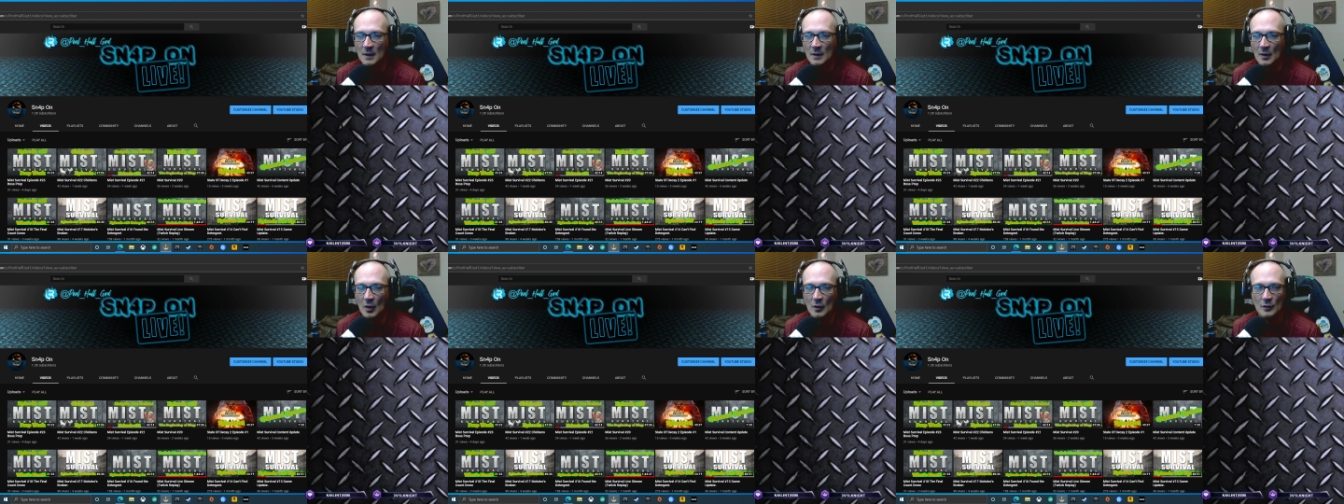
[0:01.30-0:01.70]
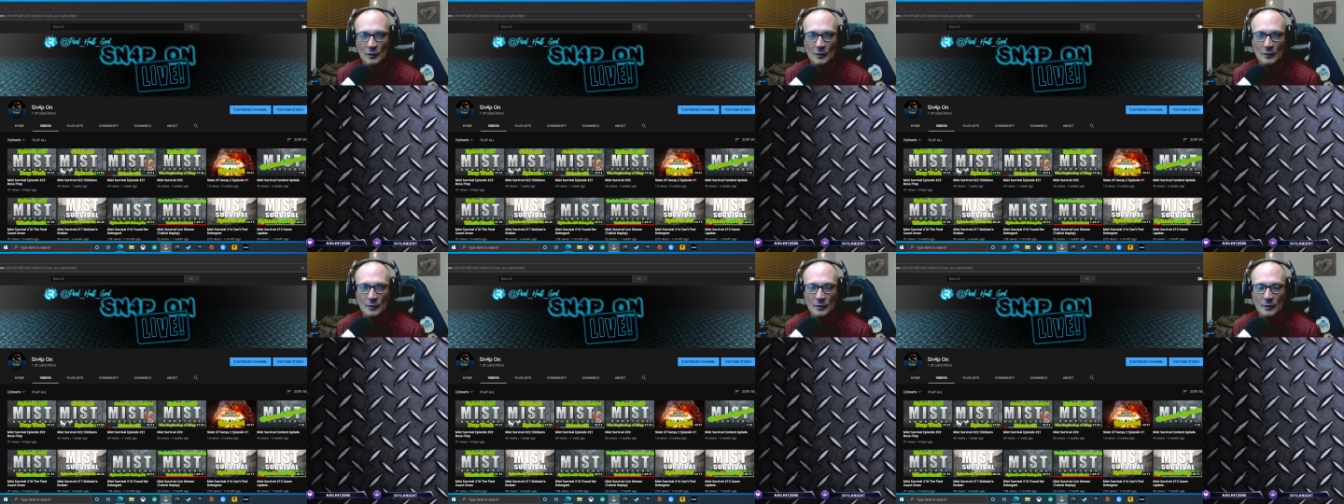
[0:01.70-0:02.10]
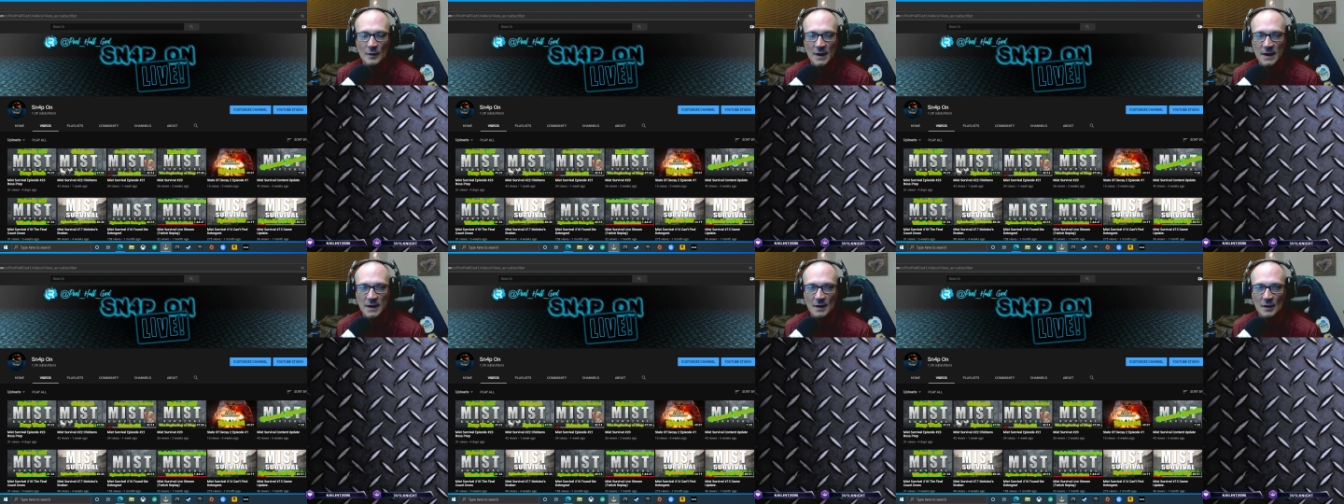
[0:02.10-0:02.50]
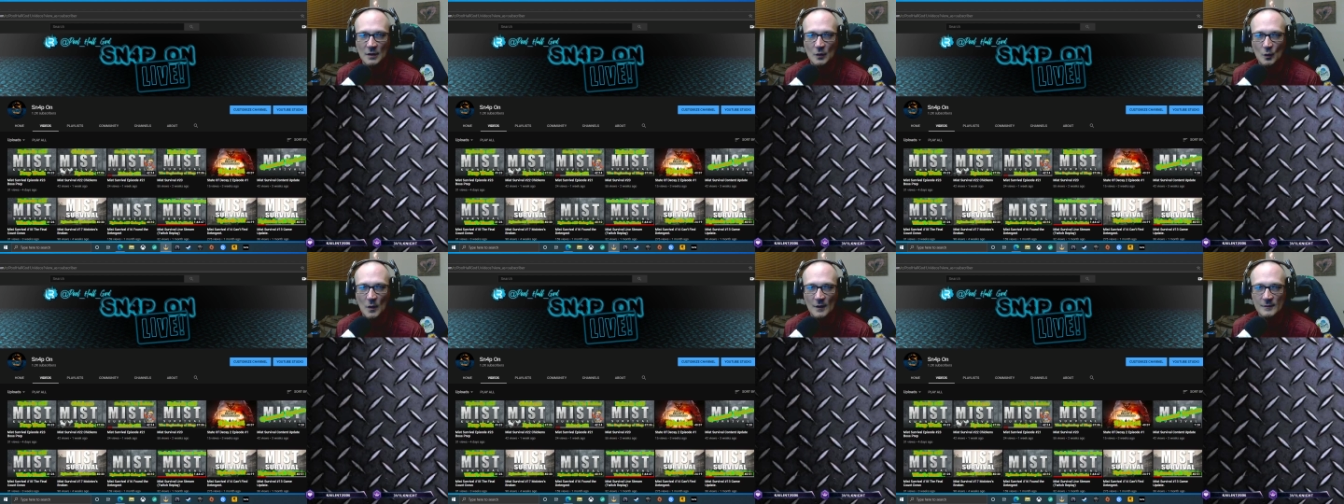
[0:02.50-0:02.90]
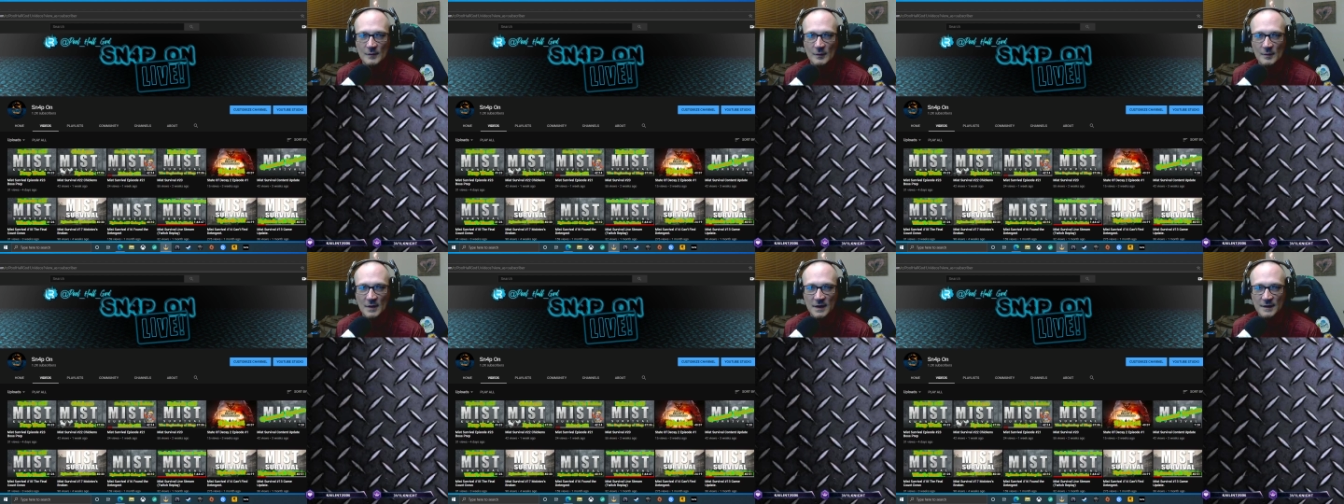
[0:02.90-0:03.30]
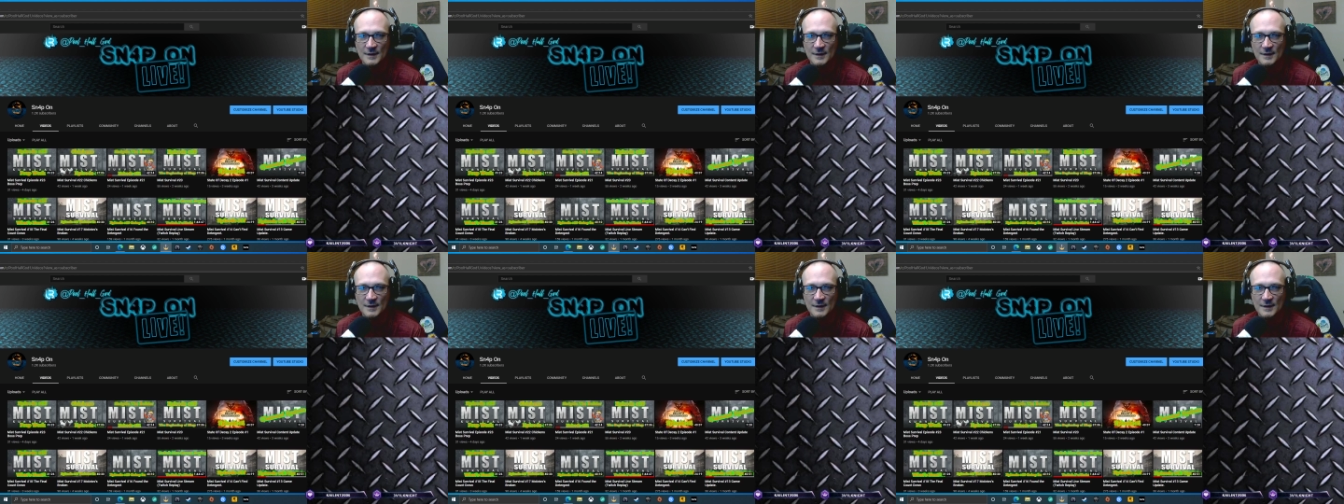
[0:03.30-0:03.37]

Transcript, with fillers: Alrighty, hello and welcome everybody.